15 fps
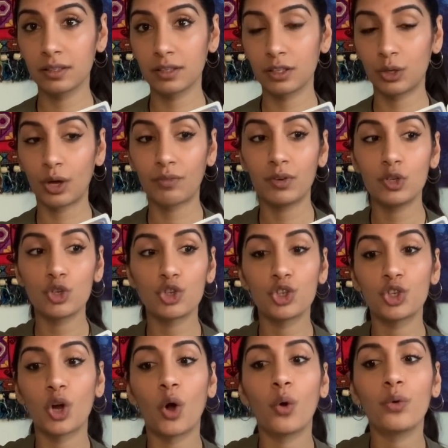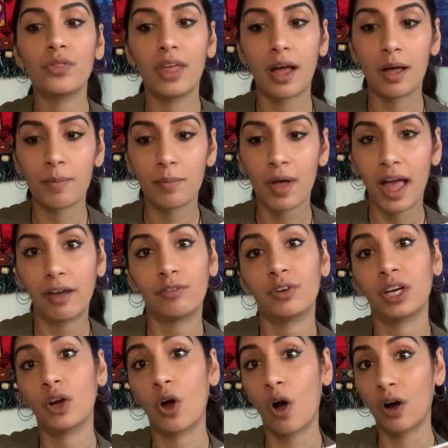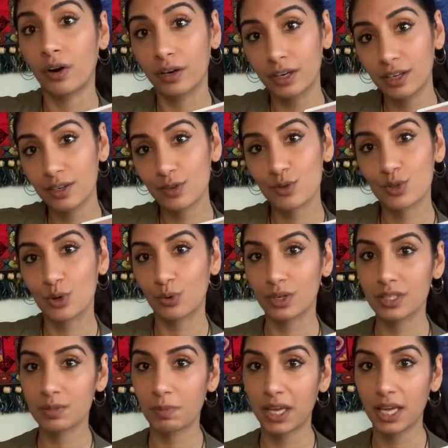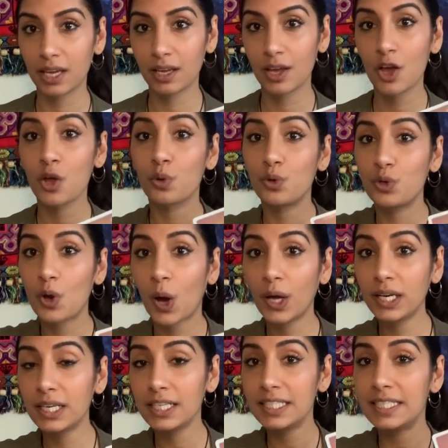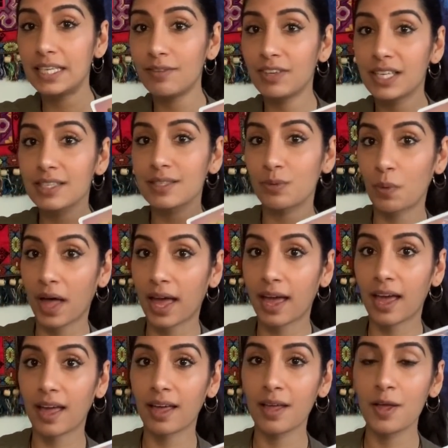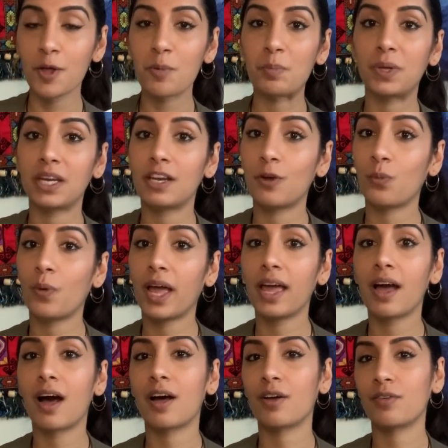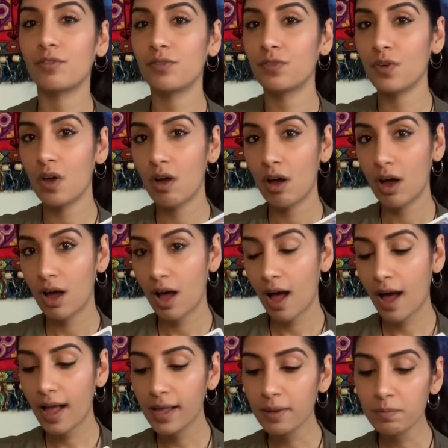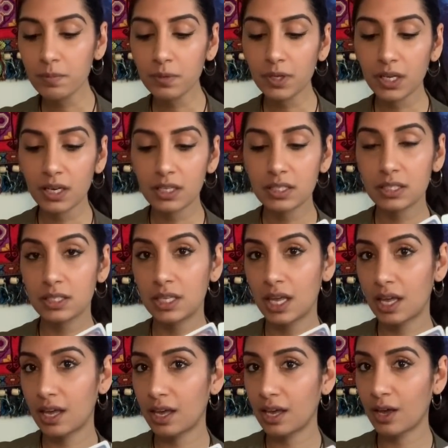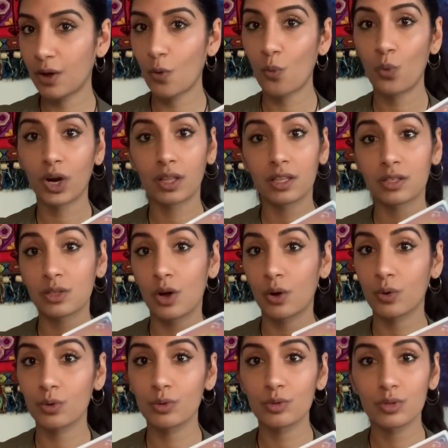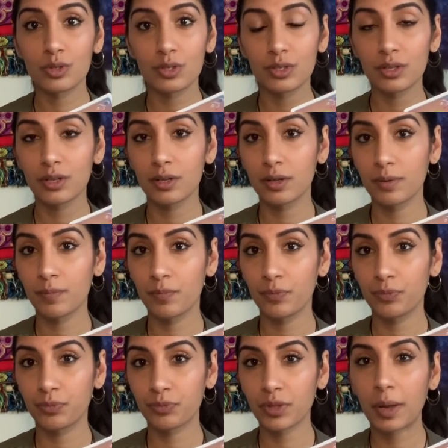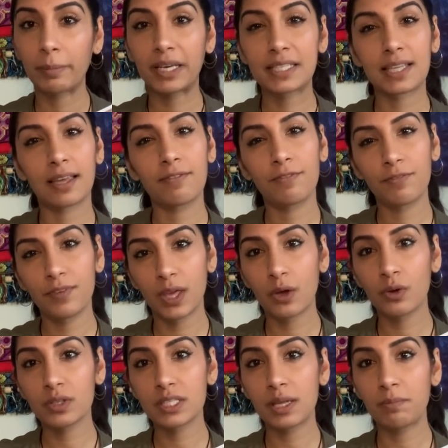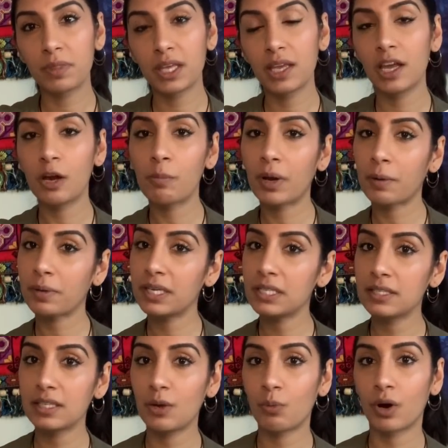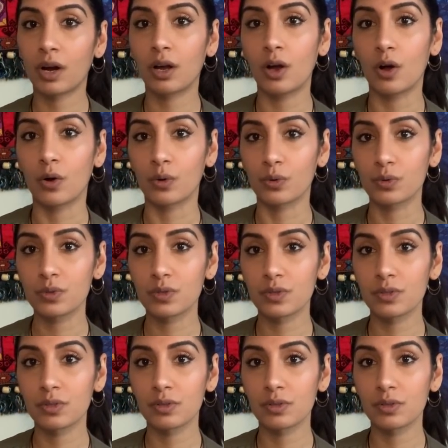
You haven't showed them every card, so to speak. Not in a devious way, but in a way of, I'm gonna see where this goes. Because I feel something here, but I'm gonna see where it goes.